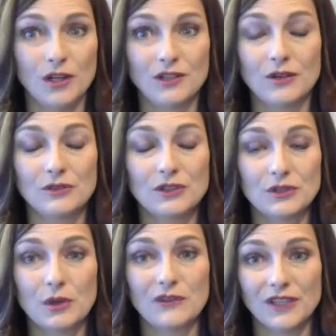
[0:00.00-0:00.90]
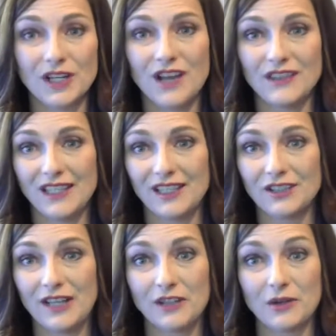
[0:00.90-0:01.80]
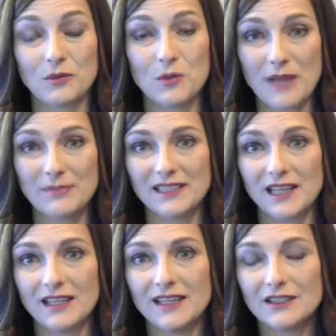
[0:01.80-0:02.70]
your own storefront on the internet, your own website.